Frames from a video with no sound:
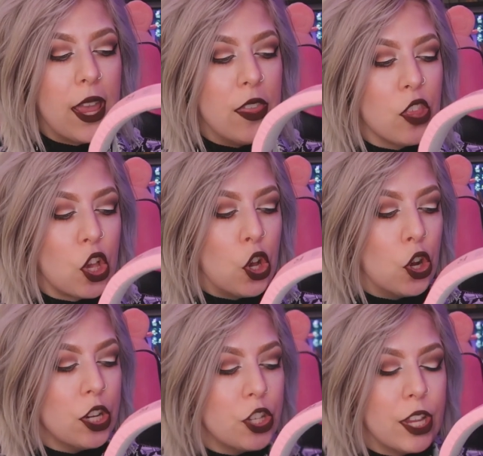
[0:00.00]
in the
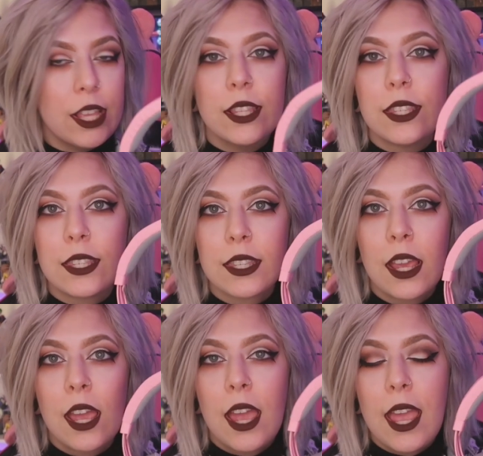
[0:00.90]
cushions,
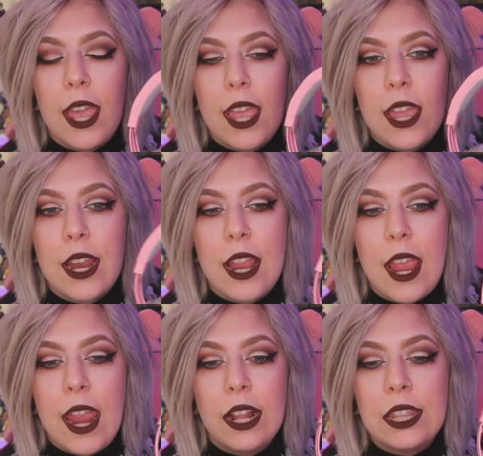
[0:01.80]
it
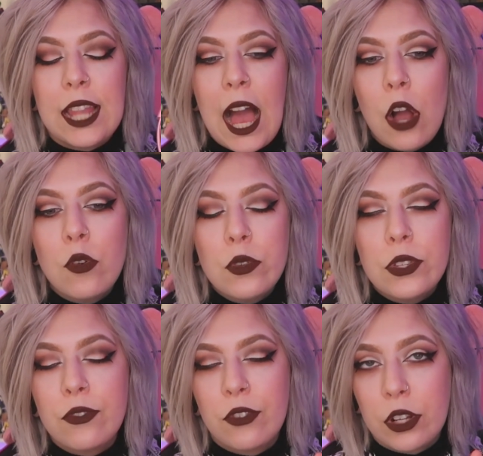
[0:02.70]

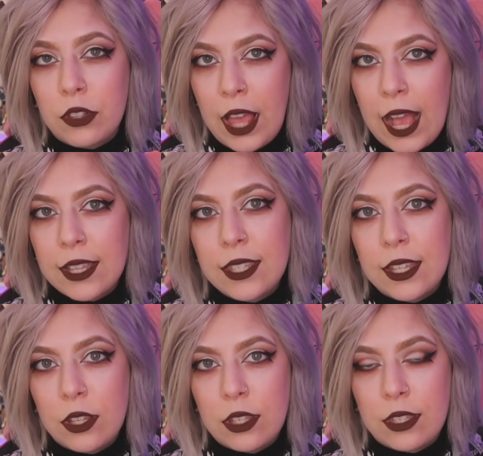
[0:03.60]
allows for
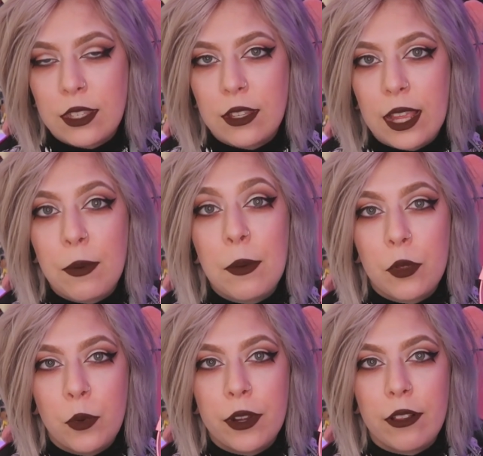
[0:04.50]
glasses, like
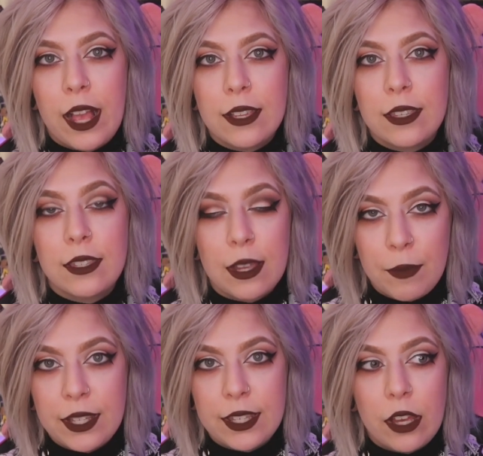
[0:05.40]
people who wear glasses like
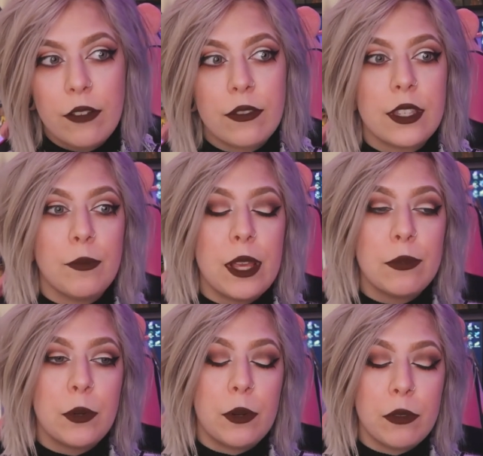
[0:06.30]
myself.
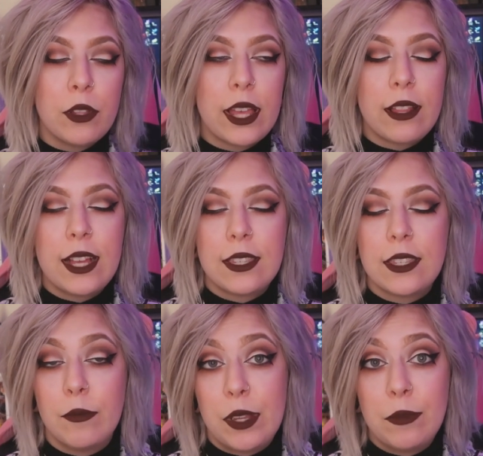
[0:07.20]
Sometimes I wear blue light
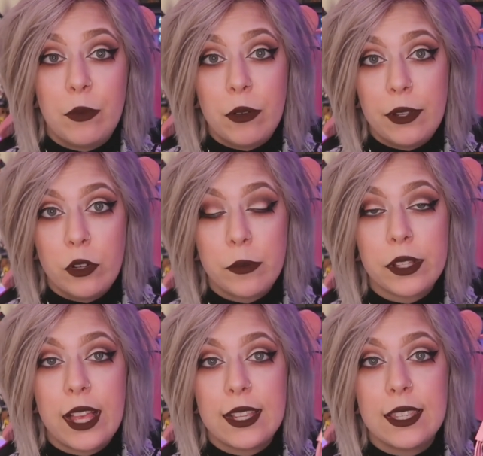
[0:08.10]
glasses, sometimes I wear my
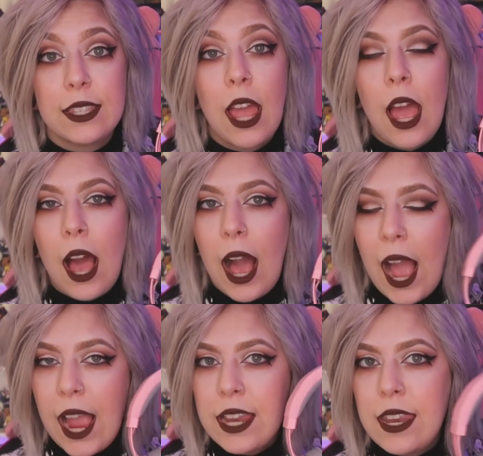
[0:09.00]
normal glasses.
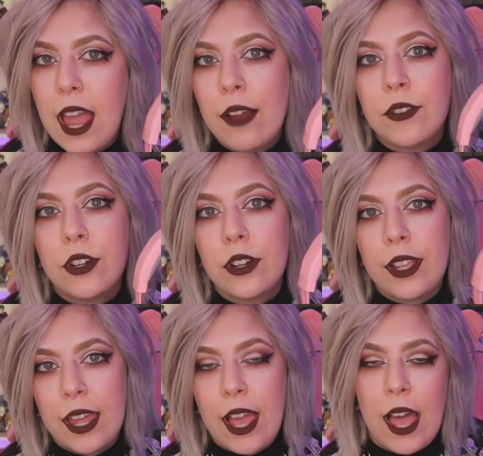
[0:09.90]
I never
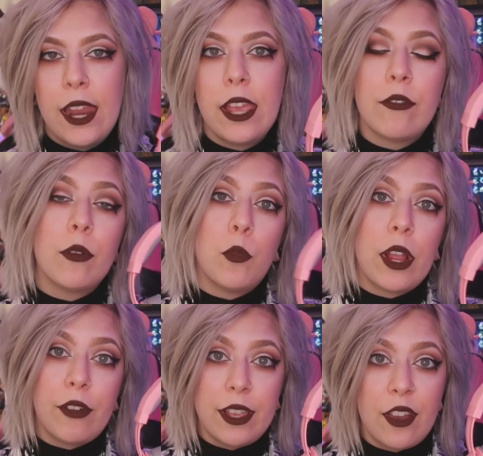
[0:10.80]
get a headache from
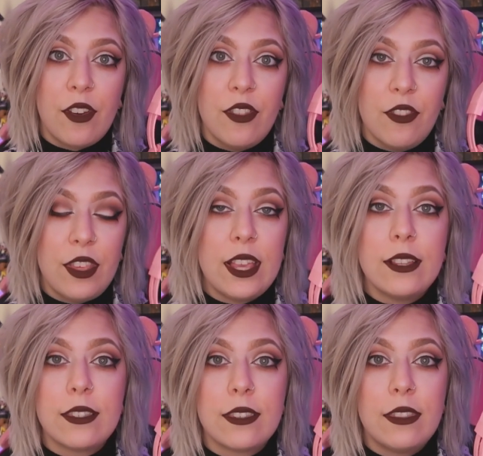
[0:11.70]
wearing
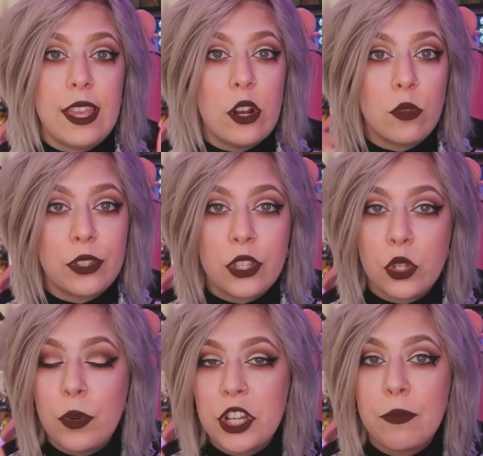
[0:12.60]
these. They don't
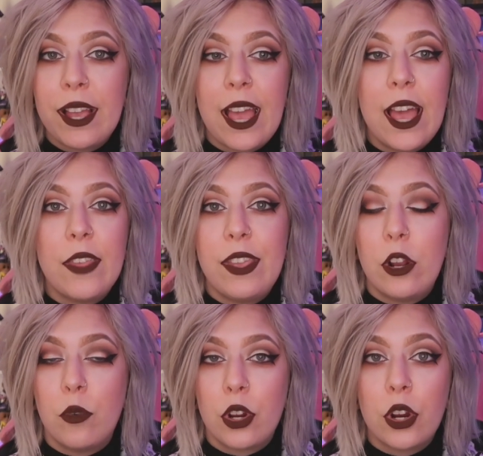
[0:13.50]
squish my head,
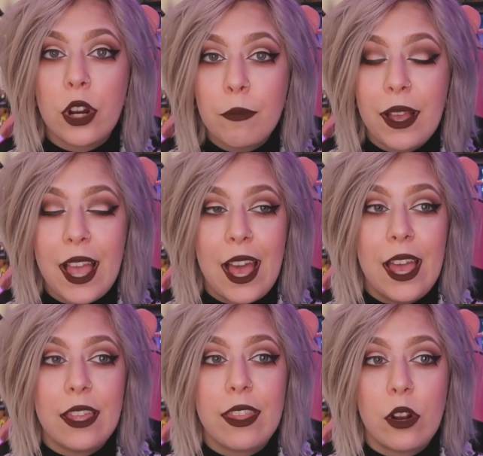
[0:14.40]
they don't hurt my
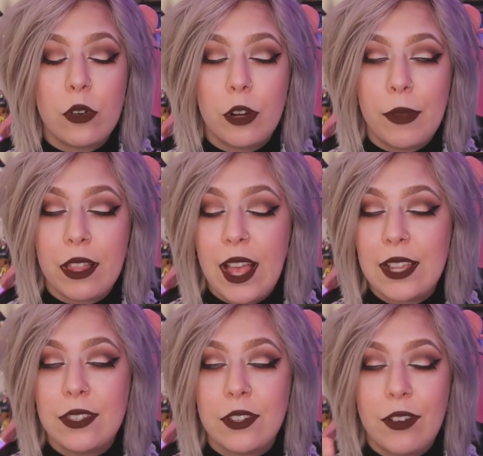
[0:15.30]
head, they don't hurt my
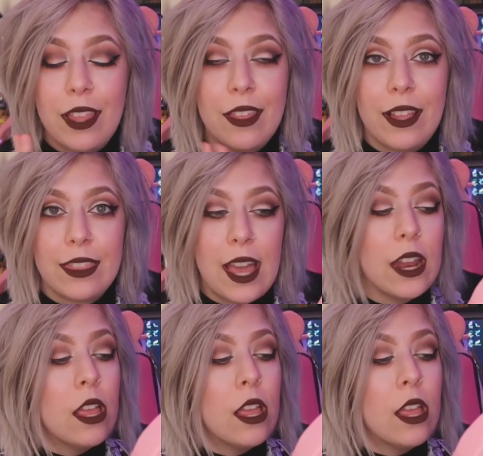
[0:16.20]
glasses or anything like that.